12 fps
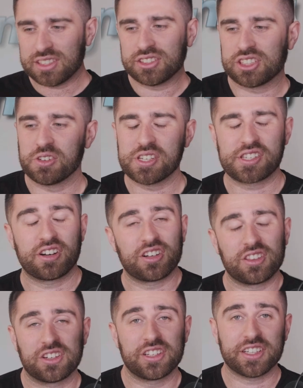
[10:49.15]
So is there a
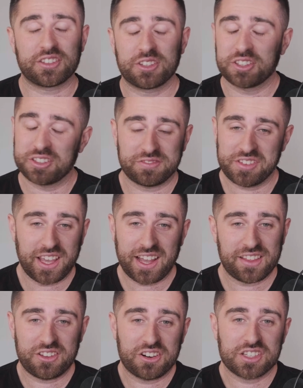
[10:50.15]
learning curve?
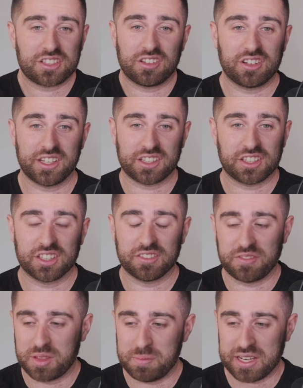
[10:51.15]
Yeah, there is a learning
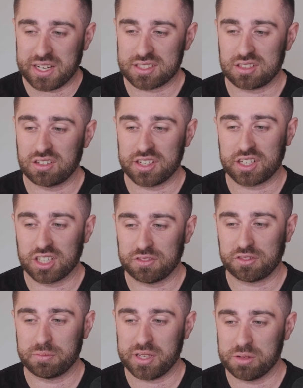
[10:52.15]
curve. The biggest learning curve
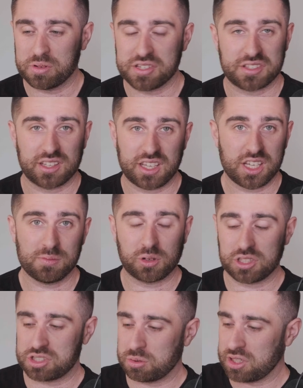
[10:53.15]
for me was the
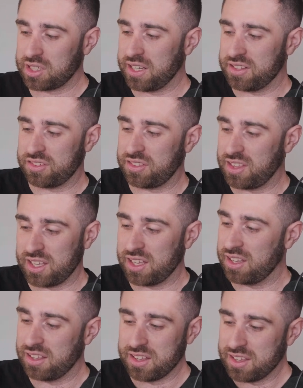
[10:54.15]
keyboard shortcuts.
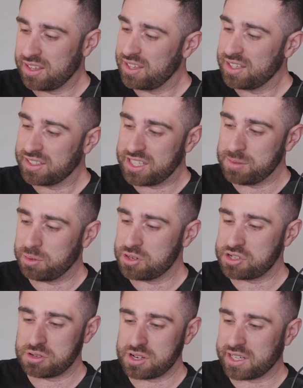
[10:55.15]
The keyboard
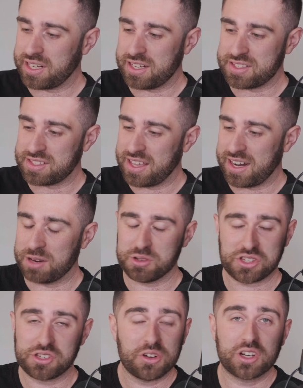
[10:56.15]
shortcuts that I was
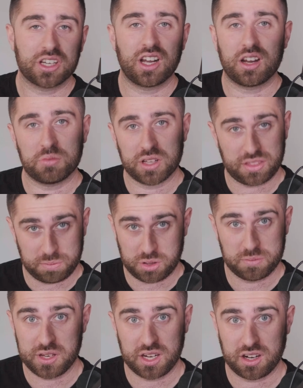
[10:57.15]
so good on with
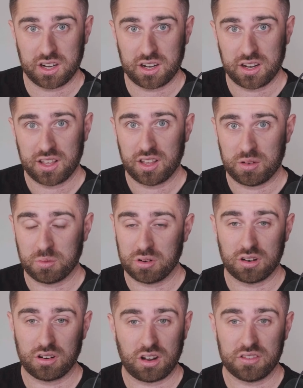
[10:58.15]
Premiere
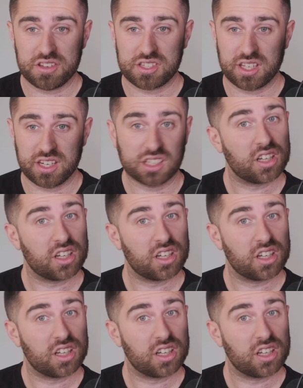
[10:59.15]
were all of a sudden